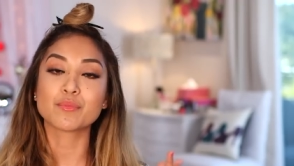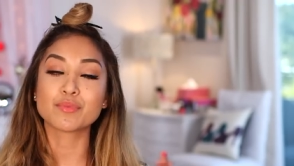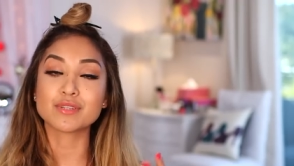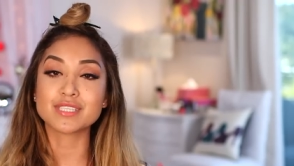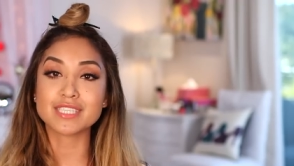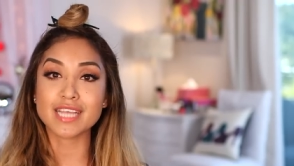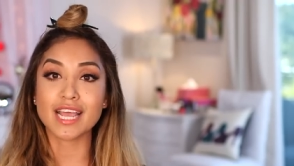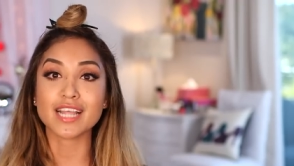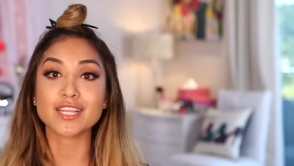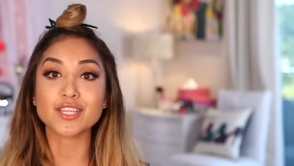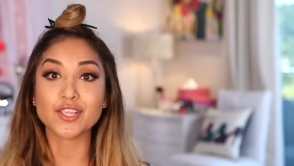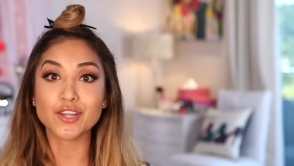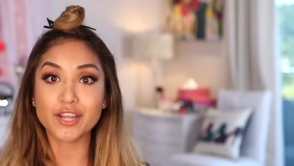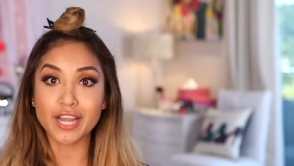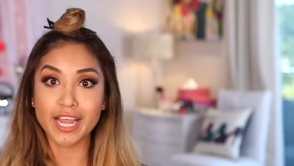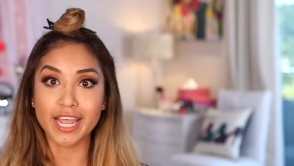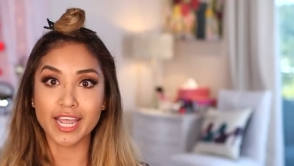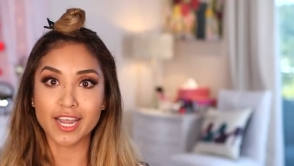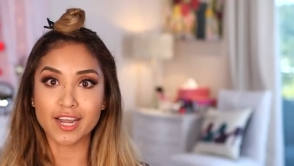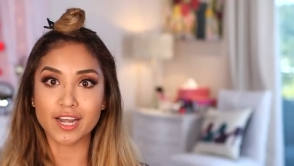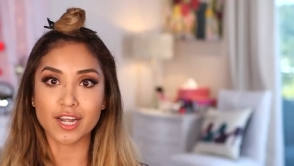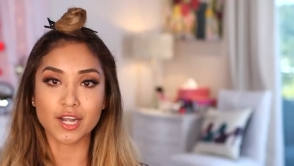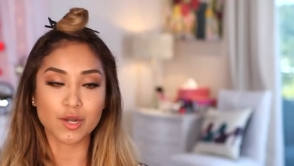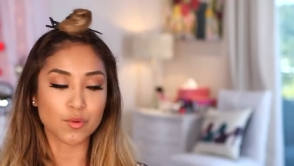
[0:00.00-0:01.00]
protect your
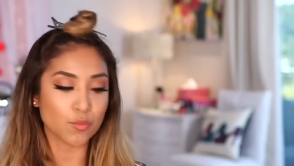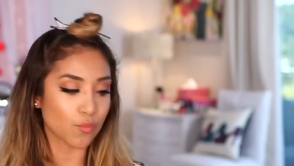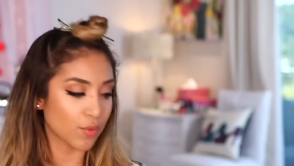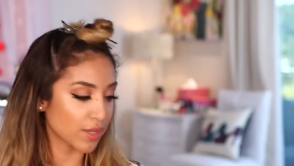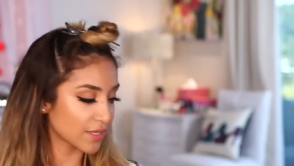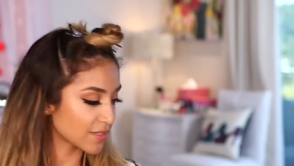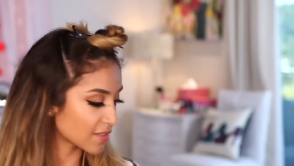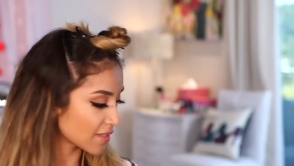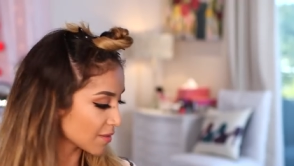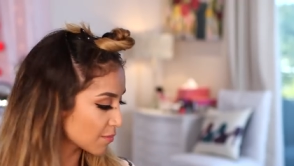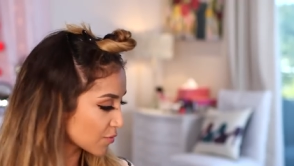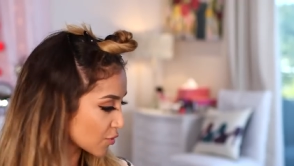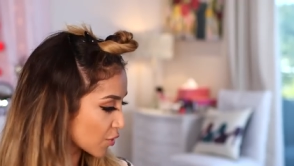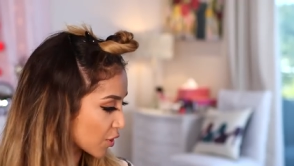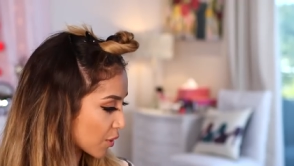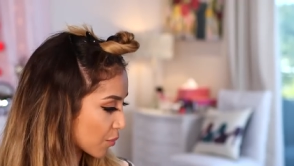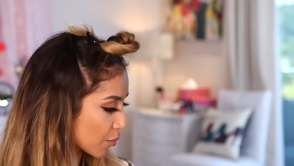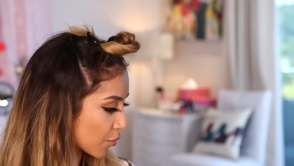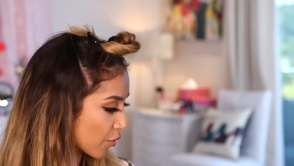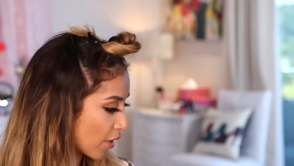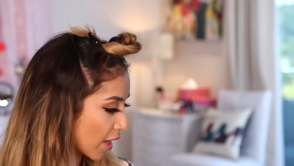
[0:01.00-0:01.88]
hair with some sort of